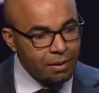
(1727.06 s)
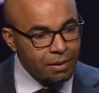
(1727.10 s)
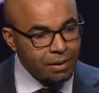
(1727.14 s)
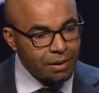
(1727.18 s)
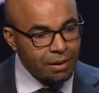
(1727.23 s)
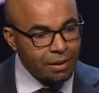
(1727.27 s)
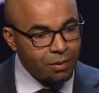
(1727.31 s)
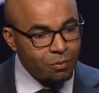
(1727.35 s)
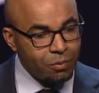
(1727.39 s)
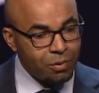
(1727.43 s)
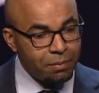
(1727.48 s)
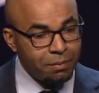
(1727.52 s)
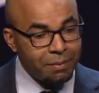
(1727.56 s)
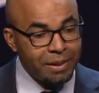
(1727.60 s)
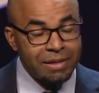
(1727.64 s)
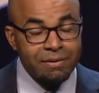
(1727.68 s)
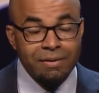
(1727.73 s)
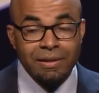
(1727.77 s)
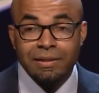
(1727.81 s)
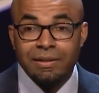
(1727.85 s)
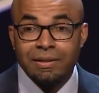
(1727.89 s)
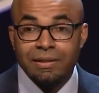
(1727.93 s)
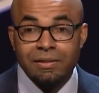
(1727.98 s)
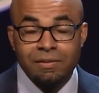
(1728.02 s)
Were
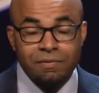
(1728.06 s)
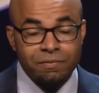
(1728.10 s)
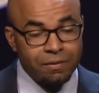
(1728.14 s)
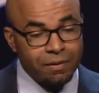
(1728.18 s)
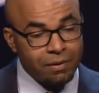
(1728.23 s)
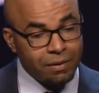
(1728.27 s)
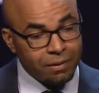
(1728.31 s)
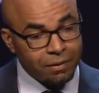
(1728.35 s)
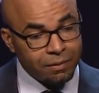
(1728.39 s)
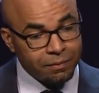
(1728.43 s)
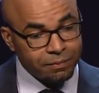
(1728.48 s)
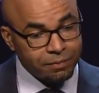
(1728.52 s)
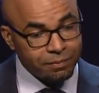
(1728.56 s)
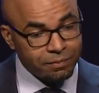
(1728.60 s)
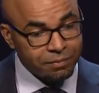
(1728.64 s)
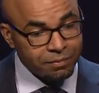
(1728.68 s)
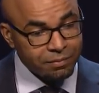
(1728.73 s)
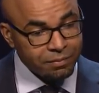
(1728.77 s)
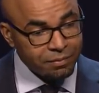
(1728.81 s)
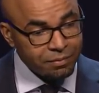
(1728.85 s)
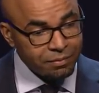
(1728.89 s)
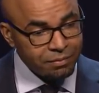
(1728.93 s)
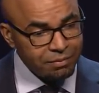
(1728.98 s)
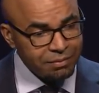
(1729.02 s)
married this fall.
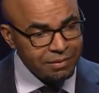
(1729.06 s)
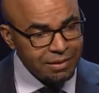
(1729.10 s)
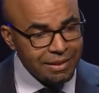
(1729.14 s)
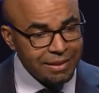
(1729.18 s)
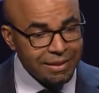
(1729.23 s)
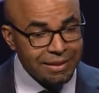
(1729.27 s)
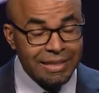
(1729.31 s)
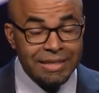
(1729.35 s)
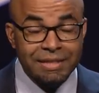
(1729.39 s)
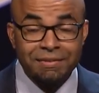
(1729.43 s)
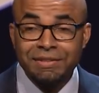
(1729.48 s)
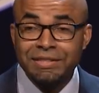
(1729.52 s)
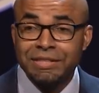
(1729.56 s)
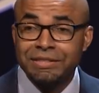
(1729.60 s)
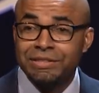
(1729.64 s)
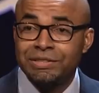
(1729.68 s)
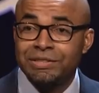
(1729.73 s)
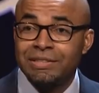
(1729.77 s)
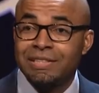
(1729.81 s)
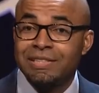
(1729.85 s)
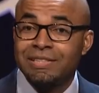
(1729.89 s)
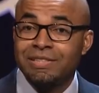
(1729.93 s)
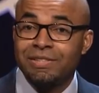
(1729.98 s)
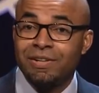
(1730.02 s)
They
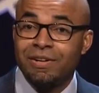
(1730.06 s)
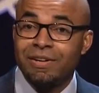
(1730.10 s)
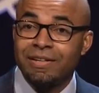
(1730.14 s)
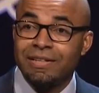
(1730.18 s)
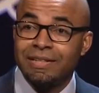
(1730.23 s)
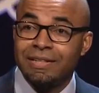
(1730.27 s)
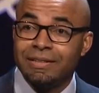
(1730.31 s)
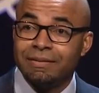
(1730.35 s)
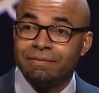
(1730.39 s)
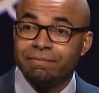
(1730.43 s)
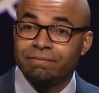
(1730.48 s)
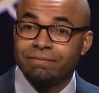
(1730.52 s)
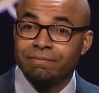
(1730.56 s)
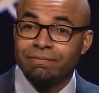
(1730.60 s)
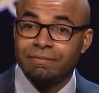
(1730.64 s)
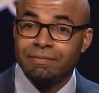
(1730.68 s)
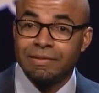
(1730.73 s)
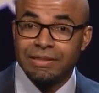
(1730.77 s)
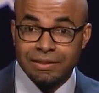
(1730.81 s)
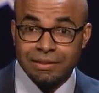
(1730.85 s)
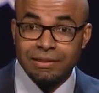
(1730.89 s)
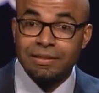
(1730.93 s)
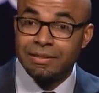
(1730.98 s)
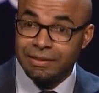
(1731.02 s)
registered at Target.
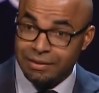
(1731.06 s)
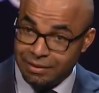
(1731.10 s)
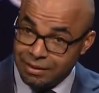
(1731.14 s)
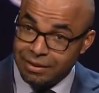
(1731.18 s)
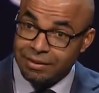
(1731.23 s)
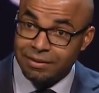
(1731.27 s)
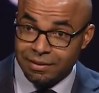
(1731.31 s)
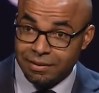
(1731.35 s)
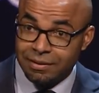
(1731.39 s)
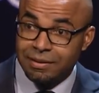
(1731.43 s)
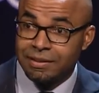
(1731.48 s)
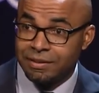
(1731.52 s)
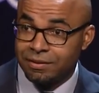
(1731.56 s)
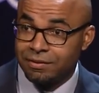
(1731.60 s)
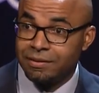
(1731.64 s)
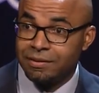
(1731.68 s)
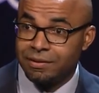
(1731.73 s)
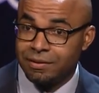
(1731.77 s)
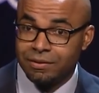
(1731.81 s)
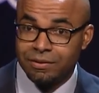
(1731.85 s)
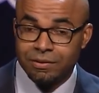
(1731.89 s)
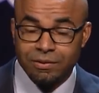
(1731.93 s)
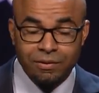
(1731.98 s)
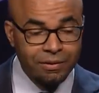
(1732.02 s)
This is literally
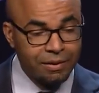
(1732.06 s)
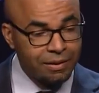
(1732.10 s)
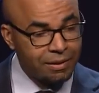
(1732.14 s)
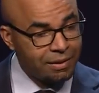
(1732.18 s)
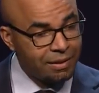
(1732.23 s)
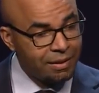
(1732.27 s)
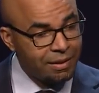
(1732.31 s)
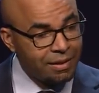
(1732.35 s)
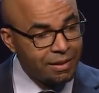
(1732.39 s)
the story.